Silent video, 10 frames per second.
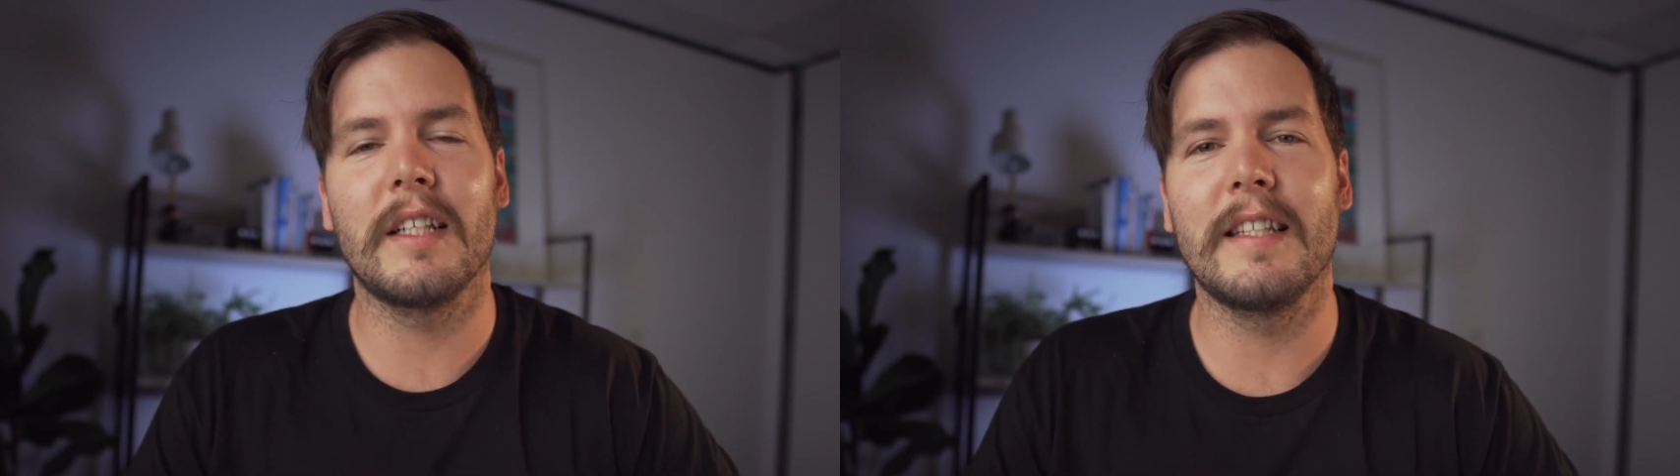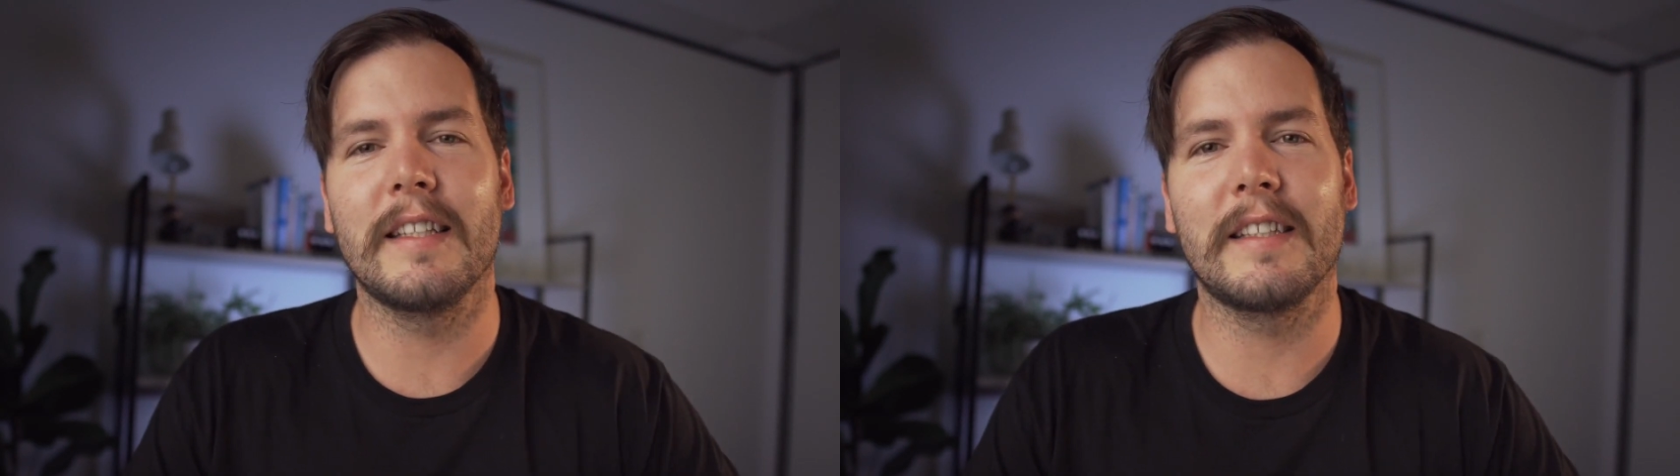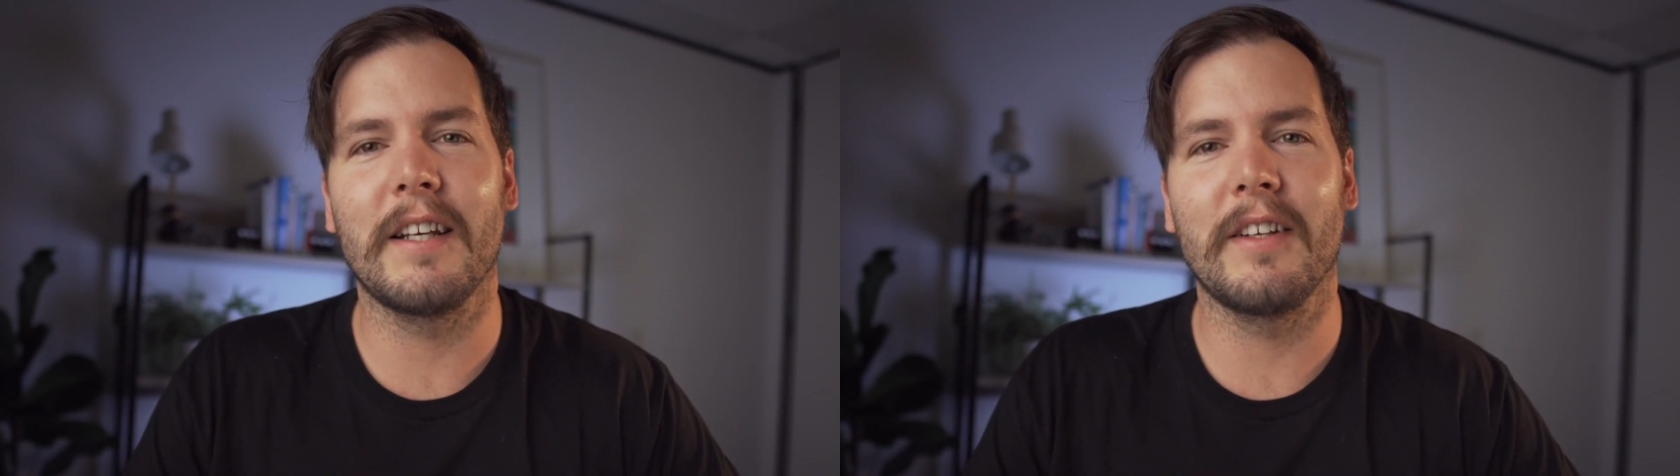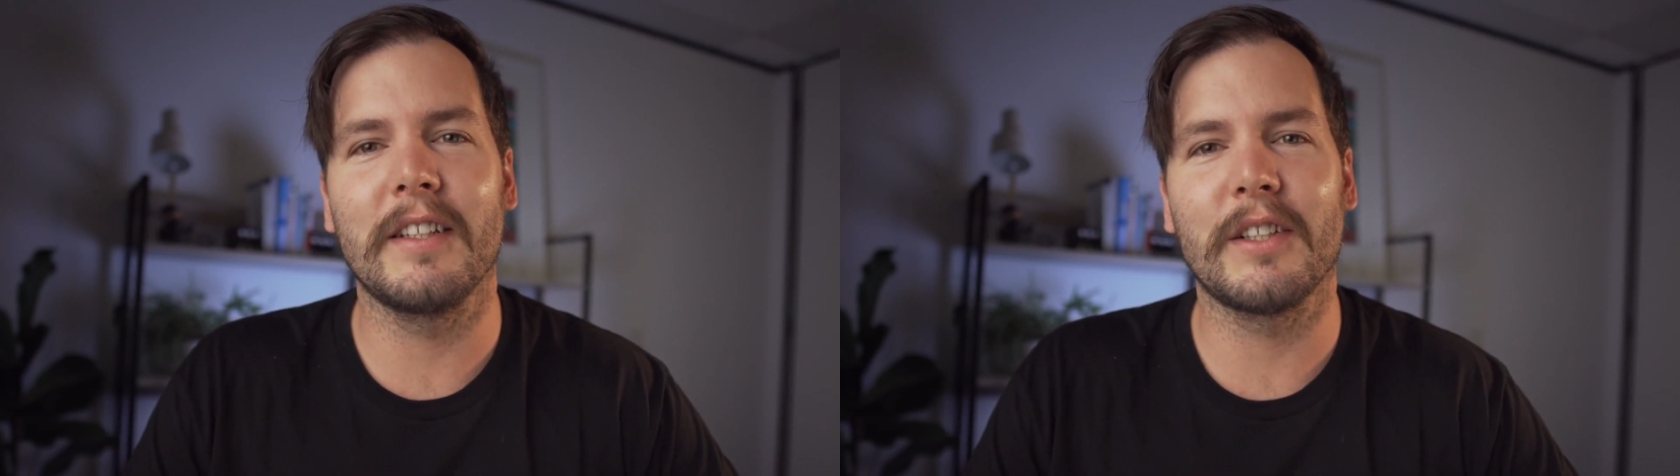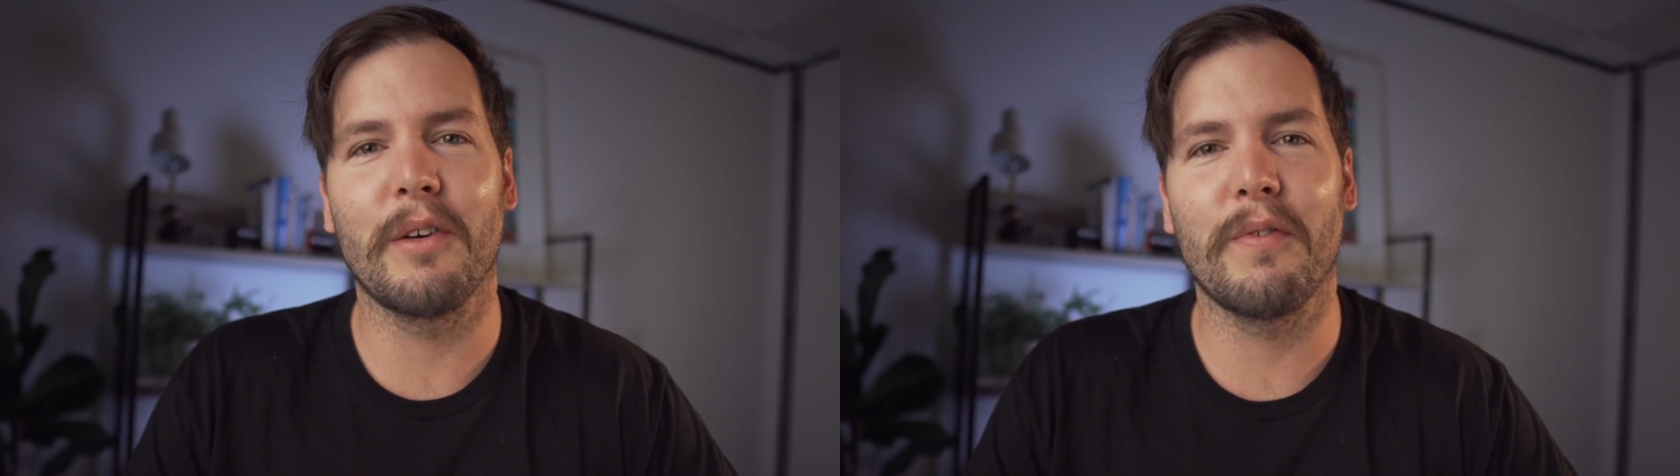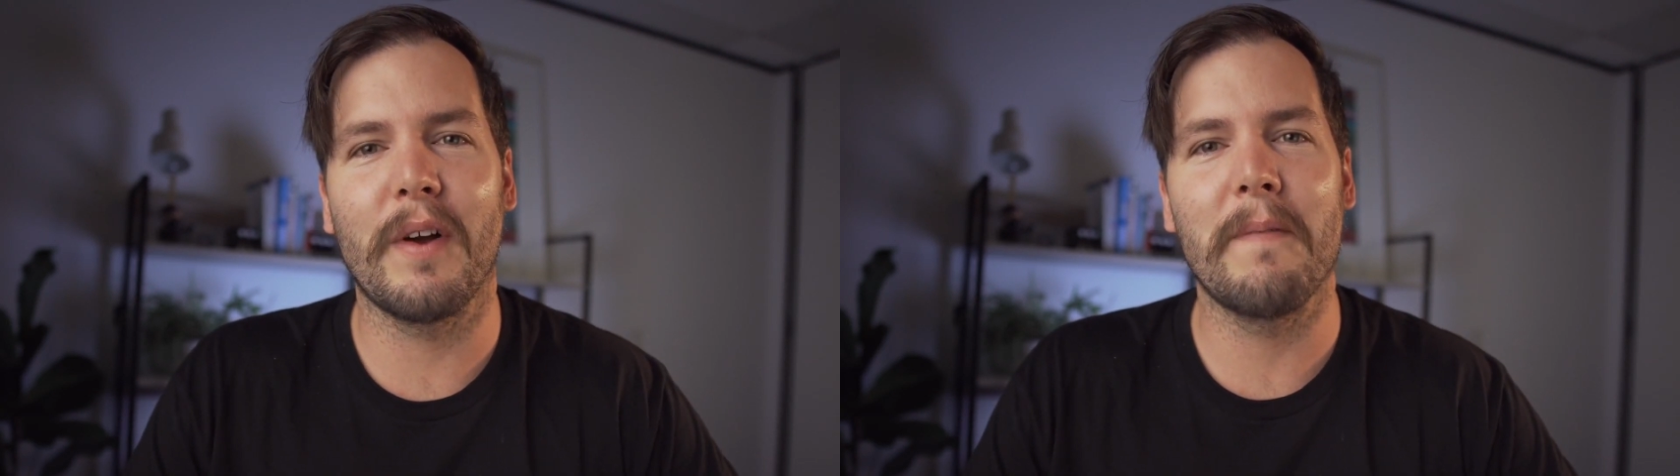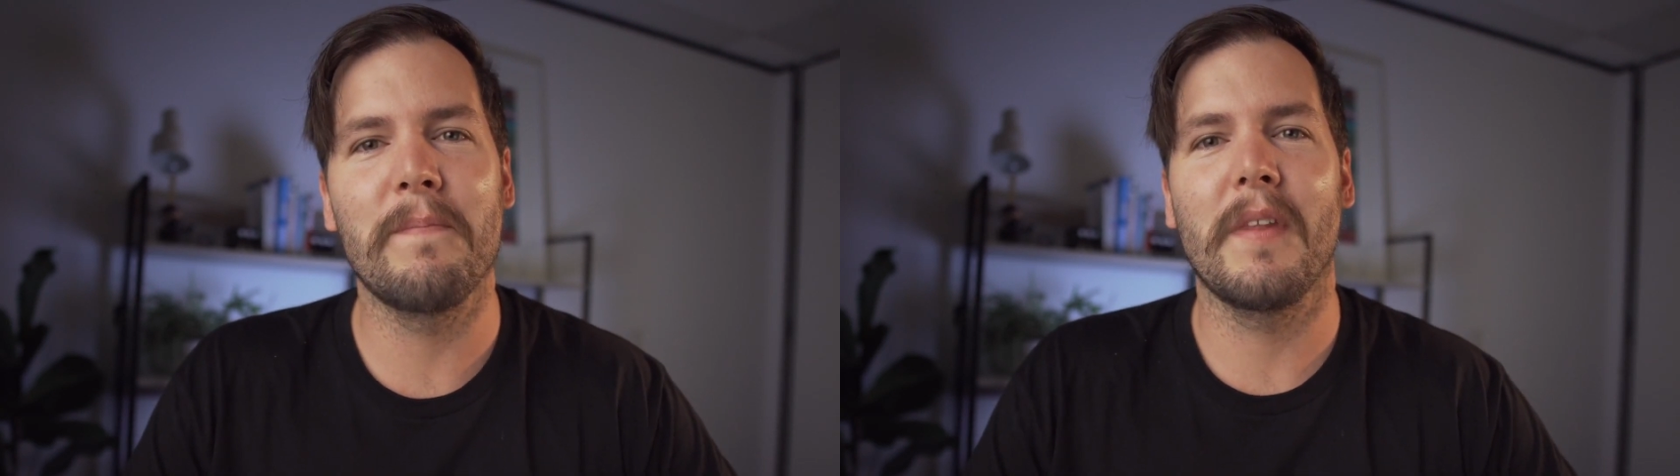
in this series so far.